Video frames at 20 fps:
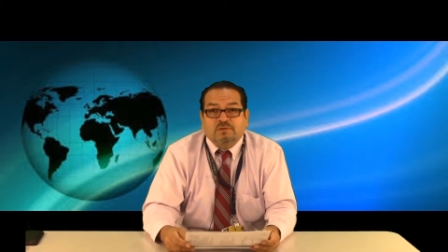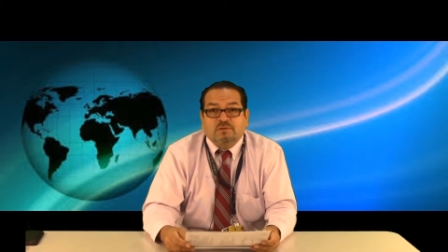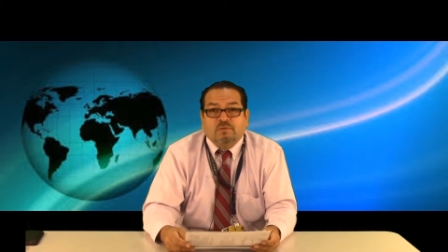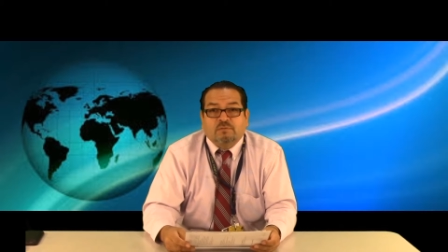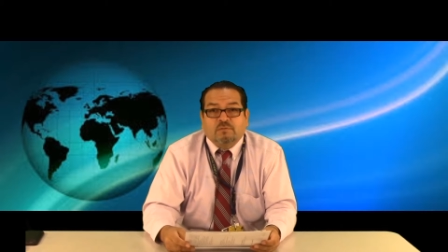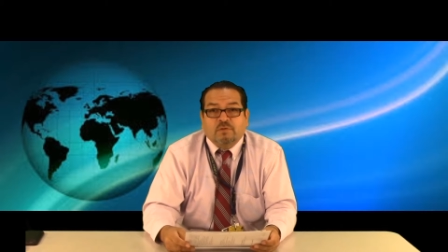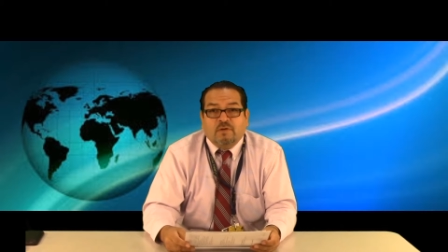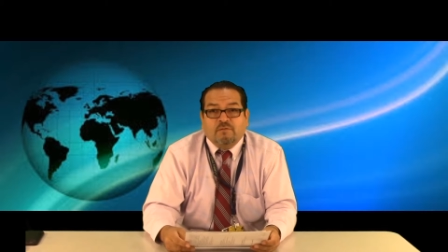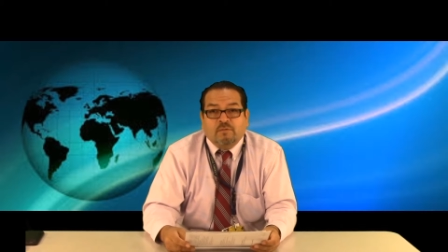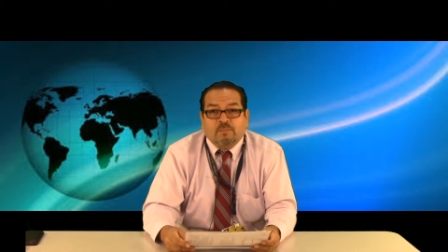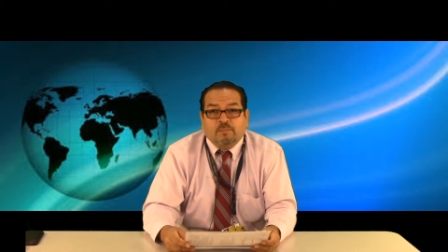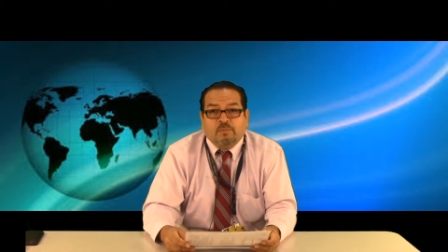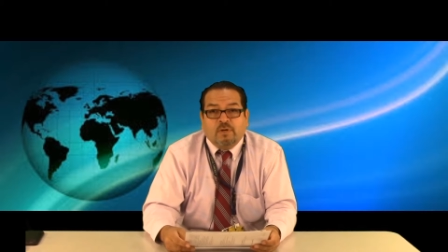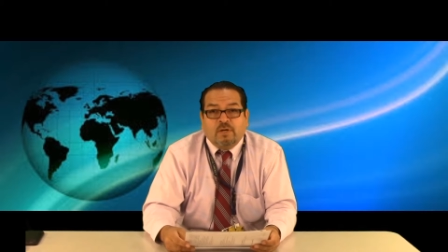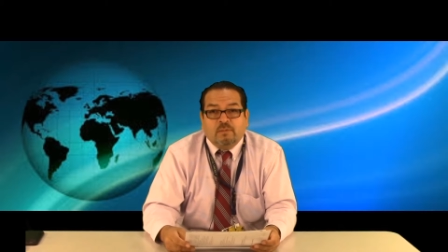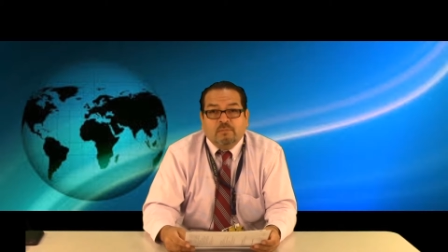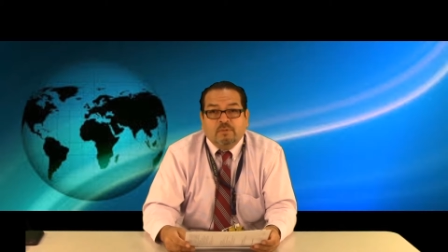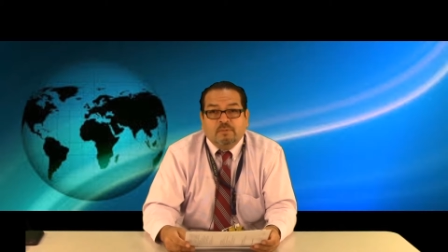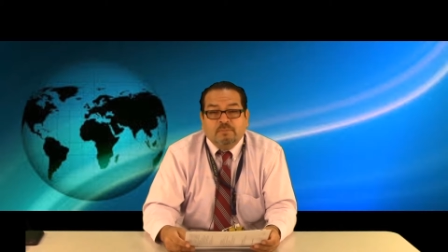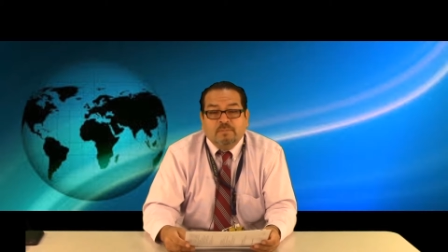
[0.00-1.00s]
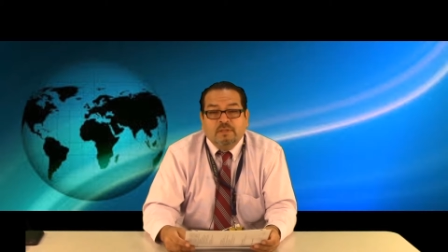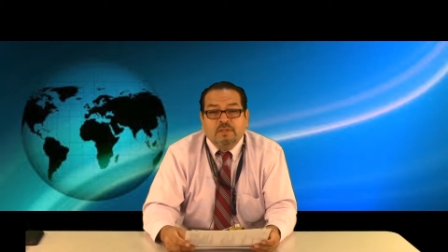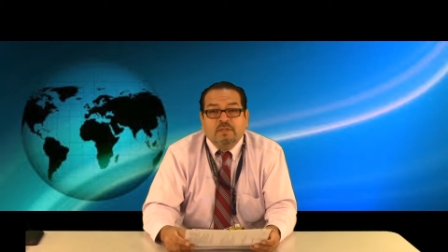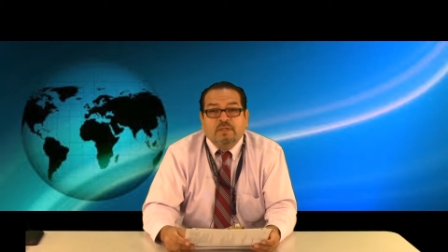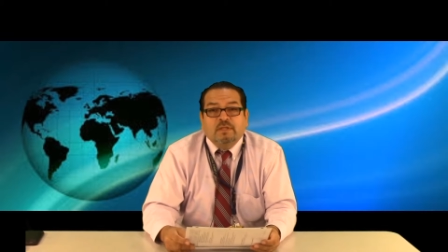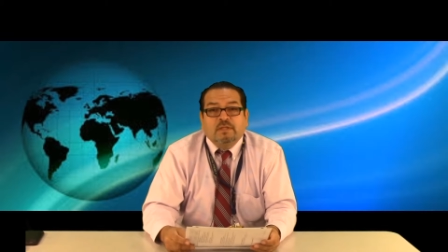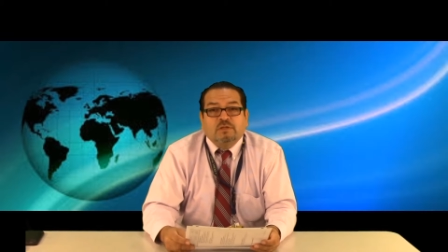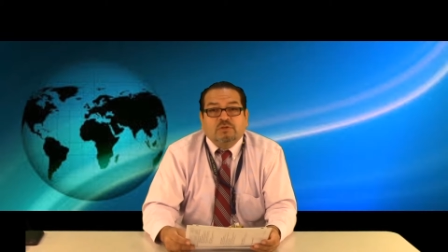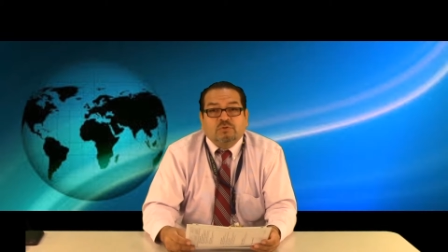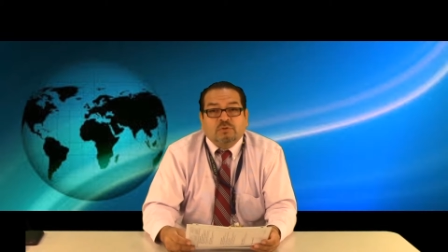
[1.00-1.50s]
So if you have a problem,
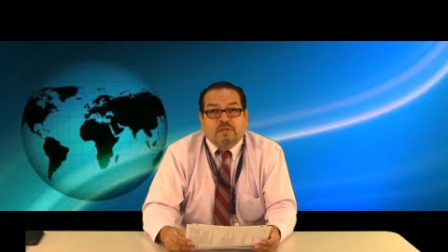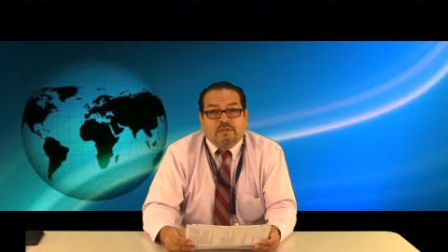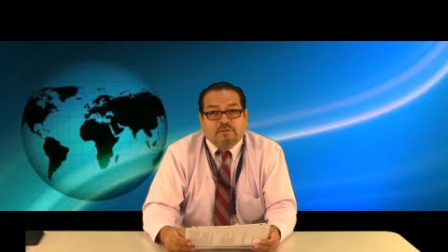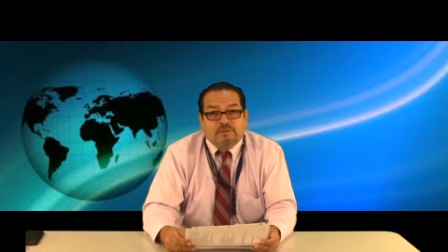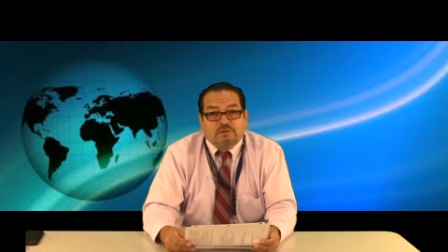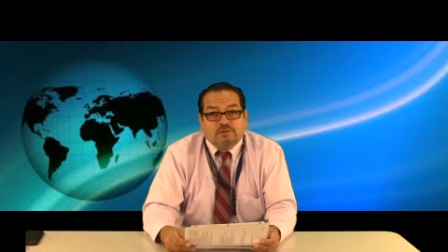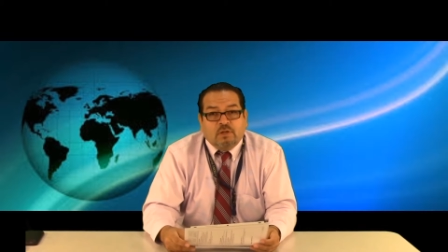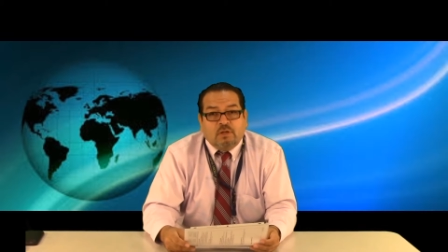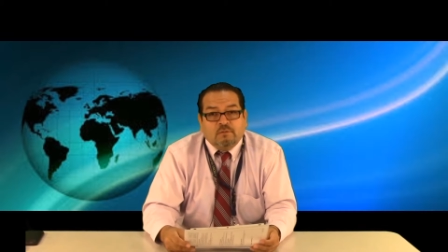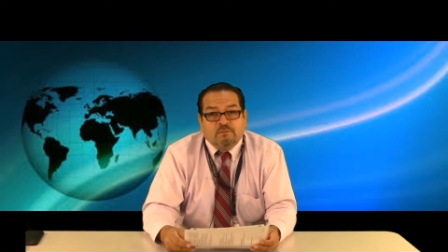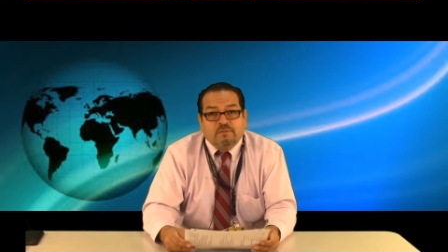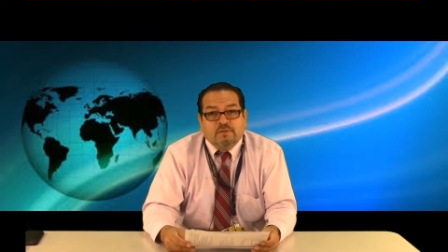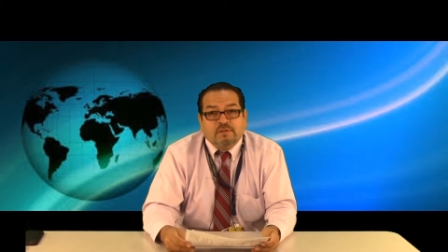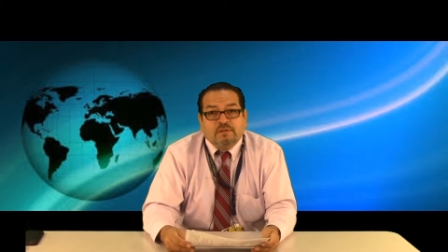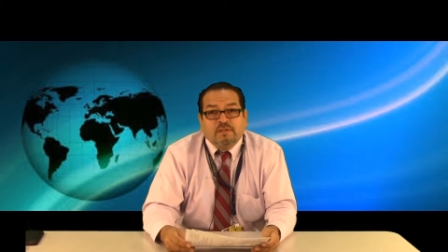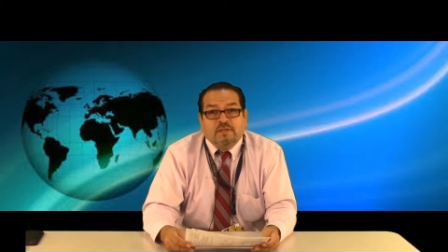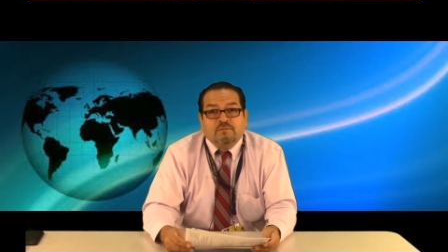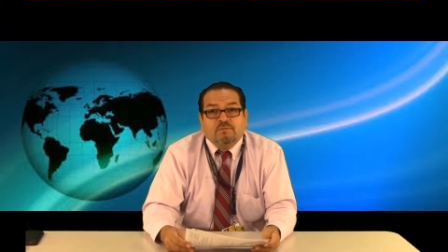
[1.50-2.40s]
try to solve it.